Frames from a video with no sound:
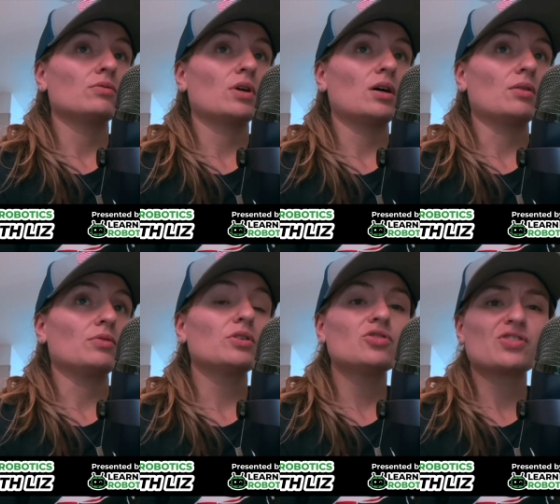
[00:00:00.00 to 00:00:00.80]
uh,
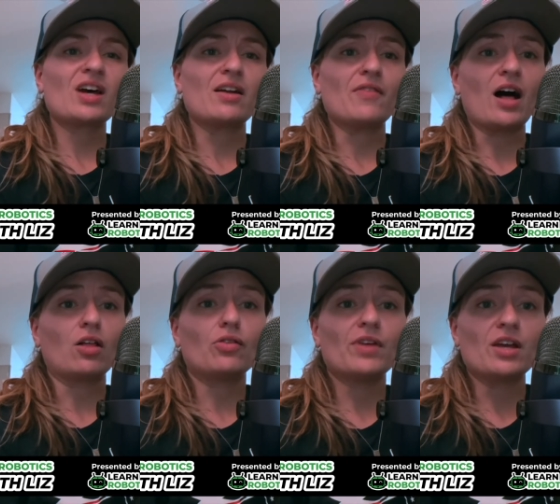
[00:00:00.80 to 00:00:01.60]
really just kind of
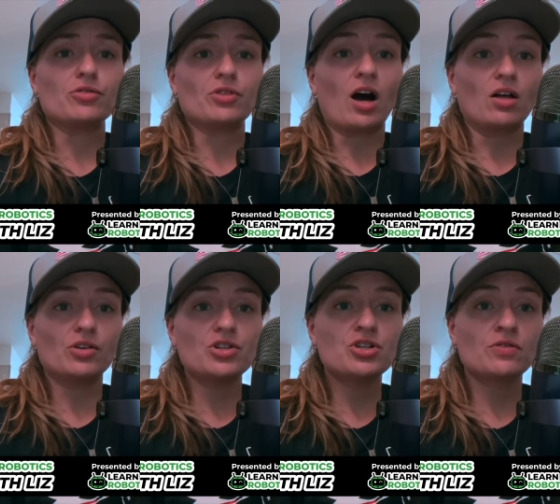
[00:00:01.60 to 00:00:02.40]
elevate your
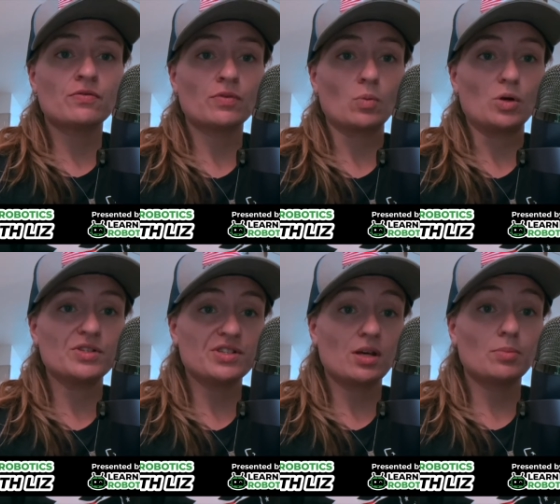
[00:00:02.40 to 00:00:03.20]
knowledge from one
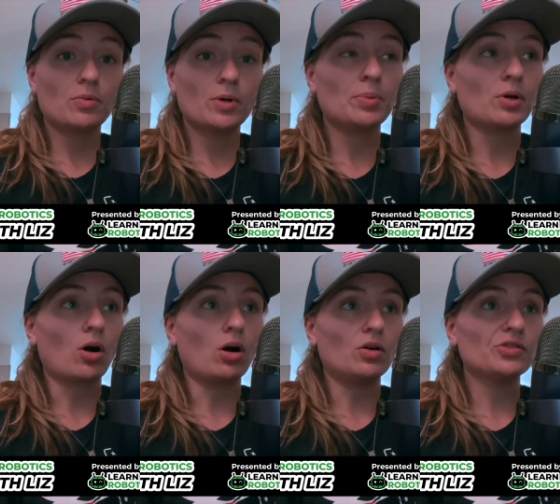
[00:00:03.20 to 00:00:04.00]
standpoint, but
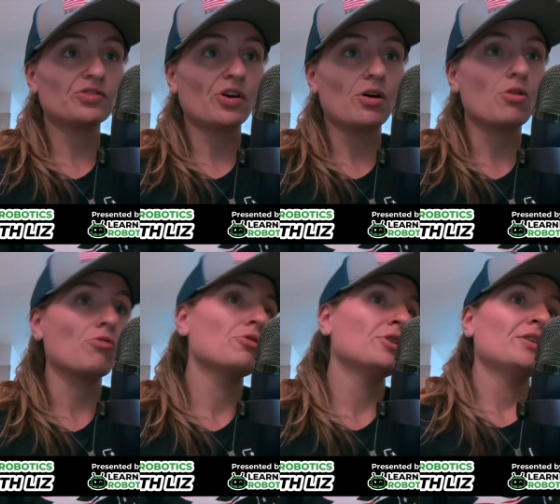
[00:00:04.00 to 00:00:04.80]

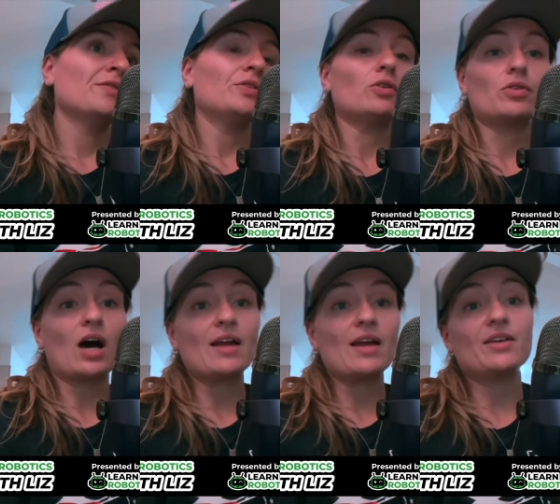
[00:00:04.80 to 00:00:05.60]
also, you know,
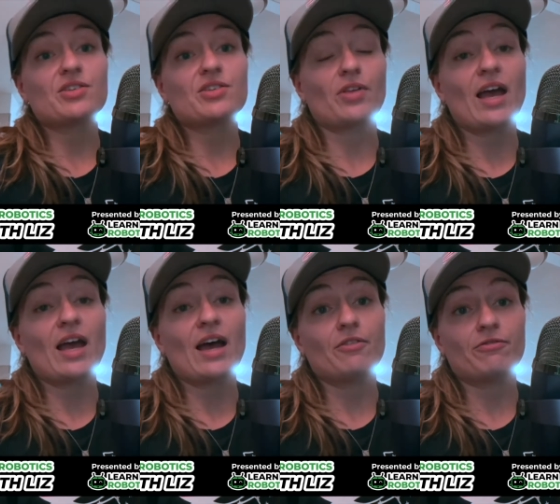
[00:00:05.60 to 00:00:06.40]
not necessarily have
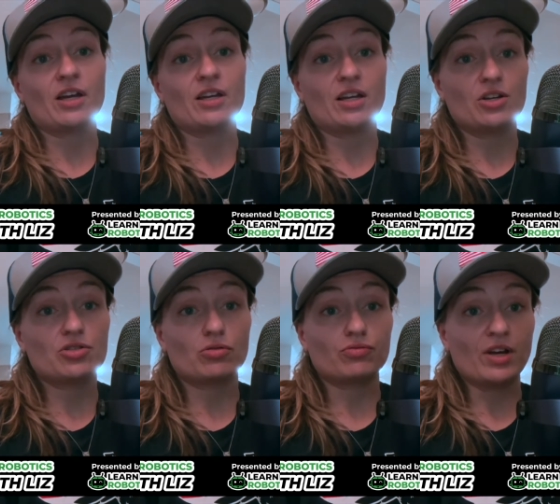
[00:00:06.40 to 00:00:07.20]
the financial
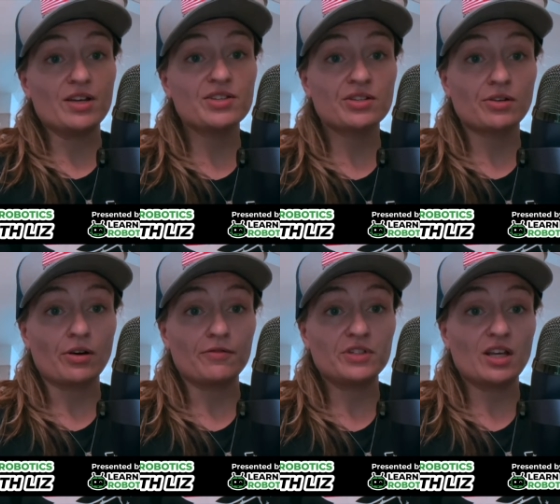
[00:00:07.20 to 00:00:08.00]
risk of
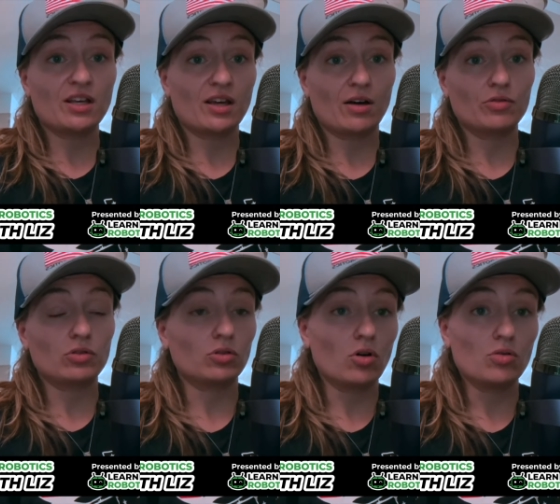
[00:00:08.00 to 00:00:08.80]
taking out the
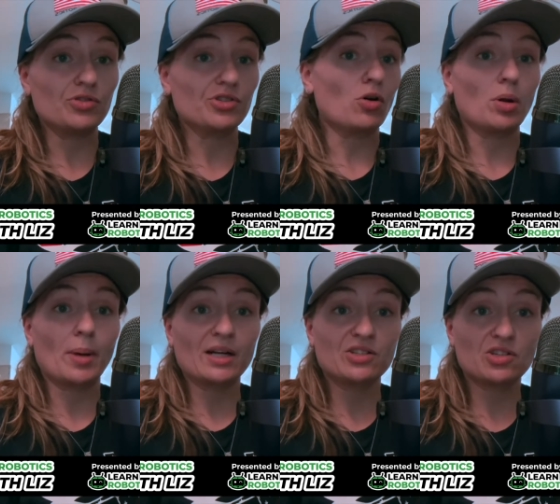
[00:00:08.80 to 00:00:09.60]
loans and going back
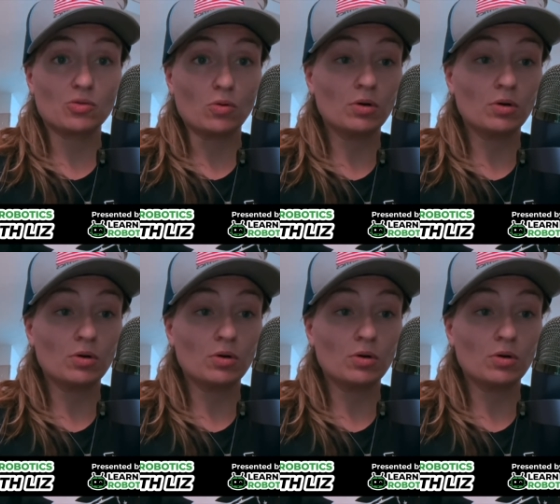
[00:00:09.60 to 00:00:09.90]
to school.